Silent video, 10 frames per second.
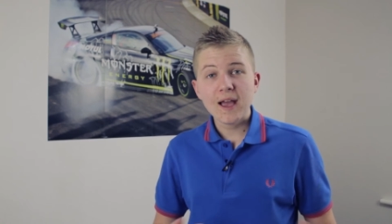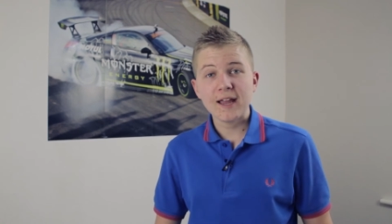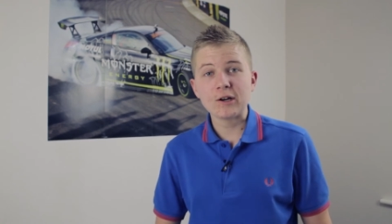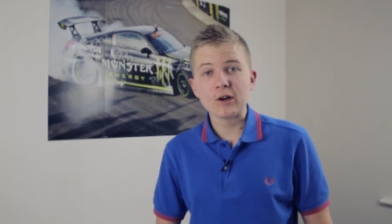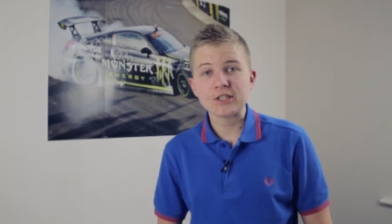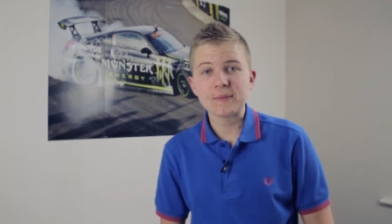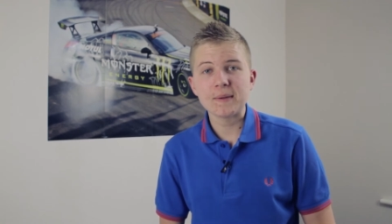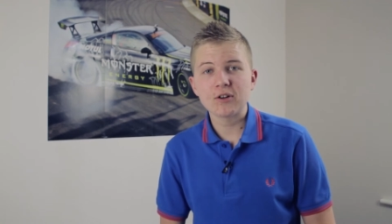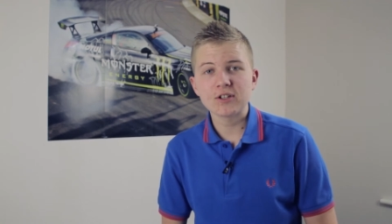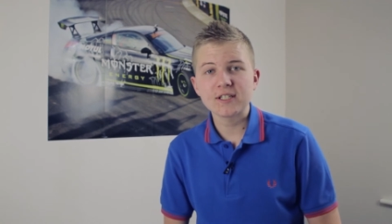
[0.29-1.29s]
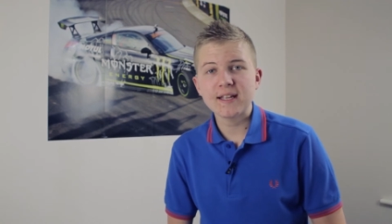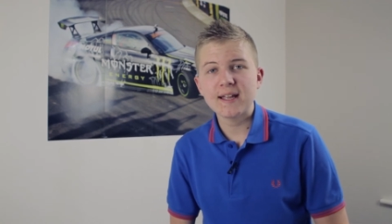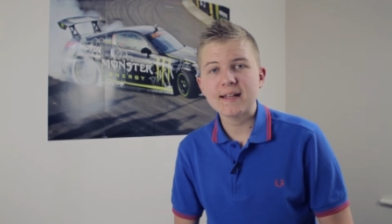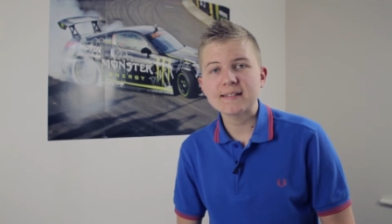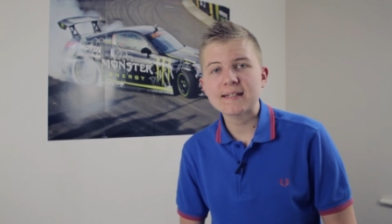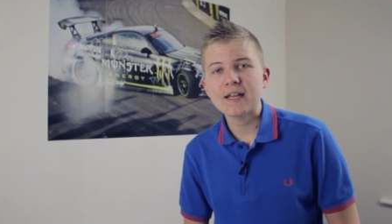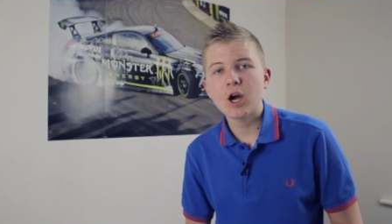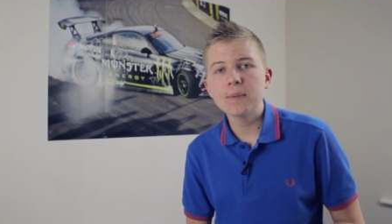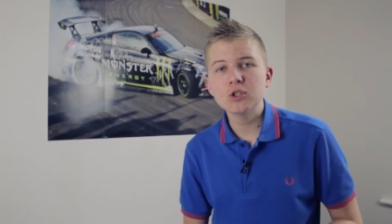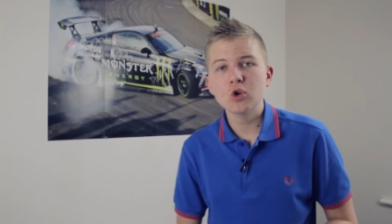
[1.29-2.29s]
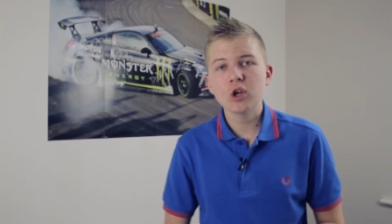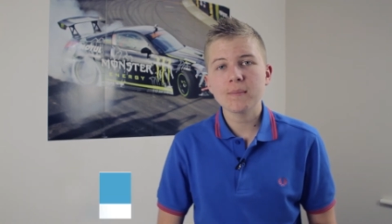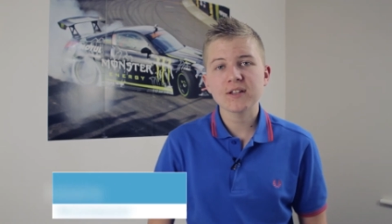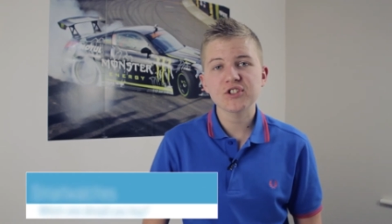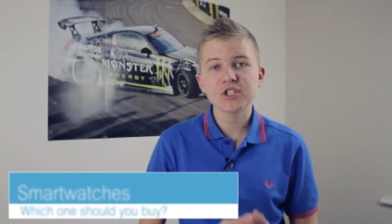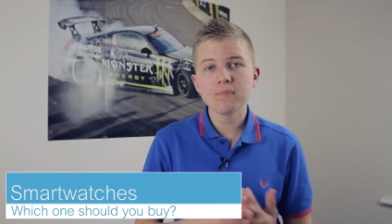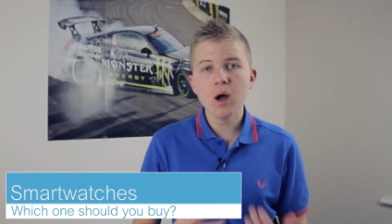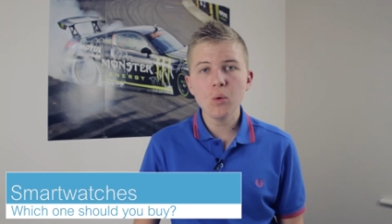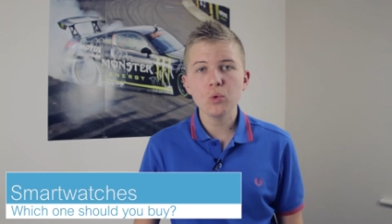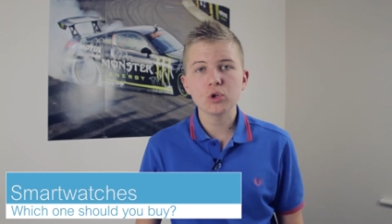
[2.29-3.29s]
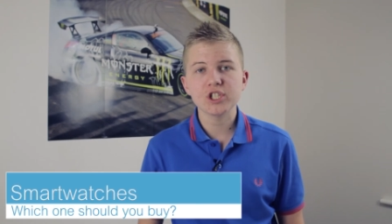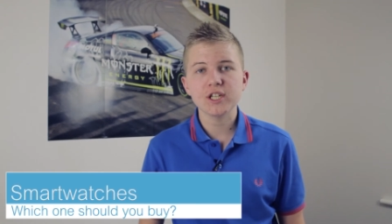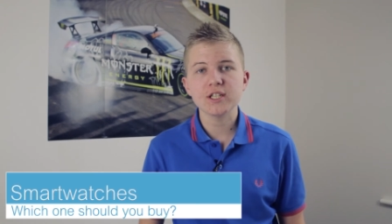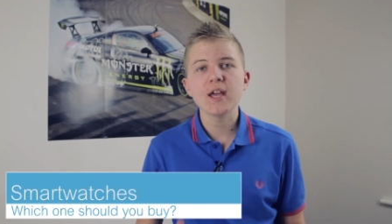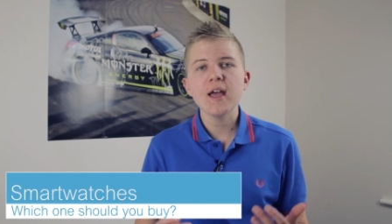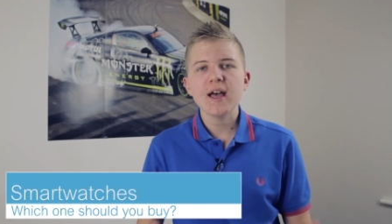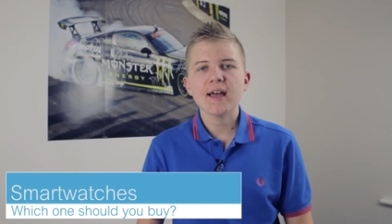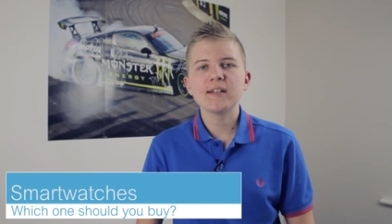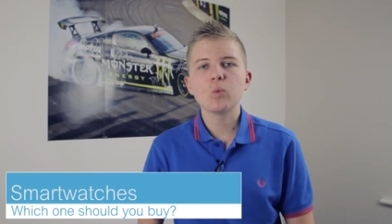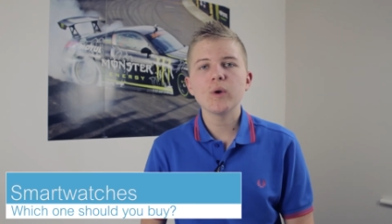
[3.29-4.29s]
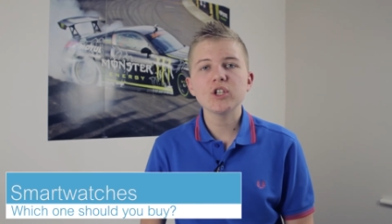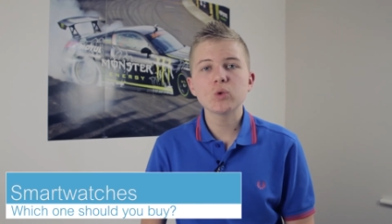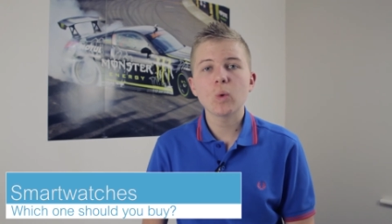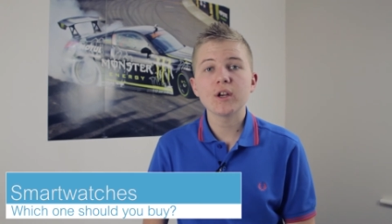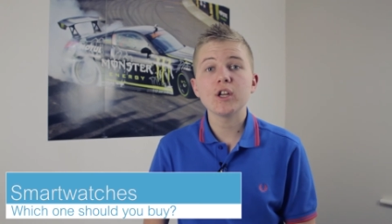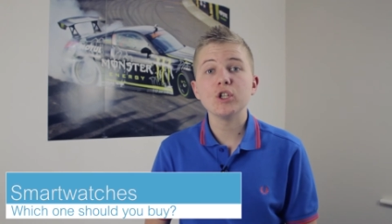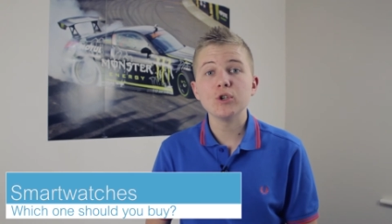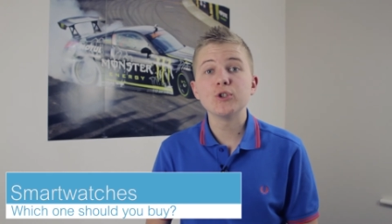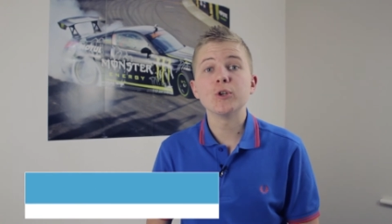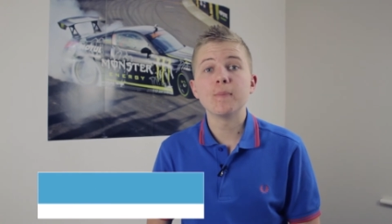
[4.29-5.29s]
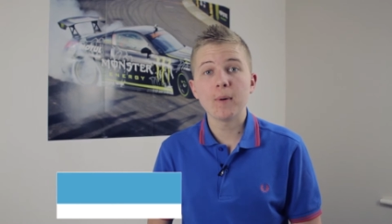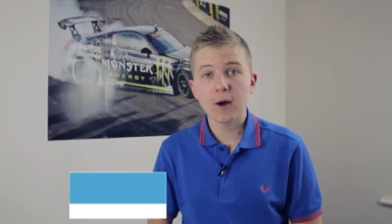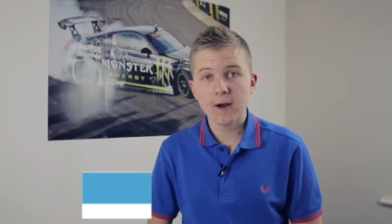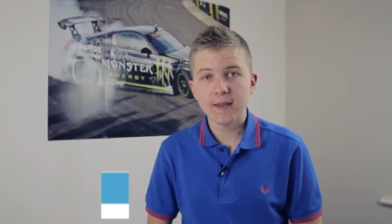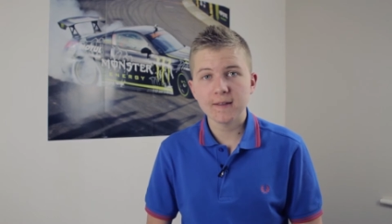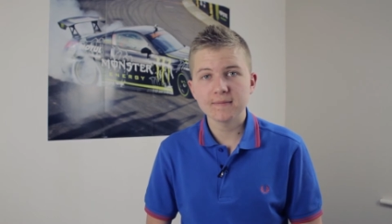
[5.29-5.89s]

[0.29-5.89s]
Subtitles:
Hey guys, it's me Chris here, and today I'll be talking about smartwatches and which one you should buy.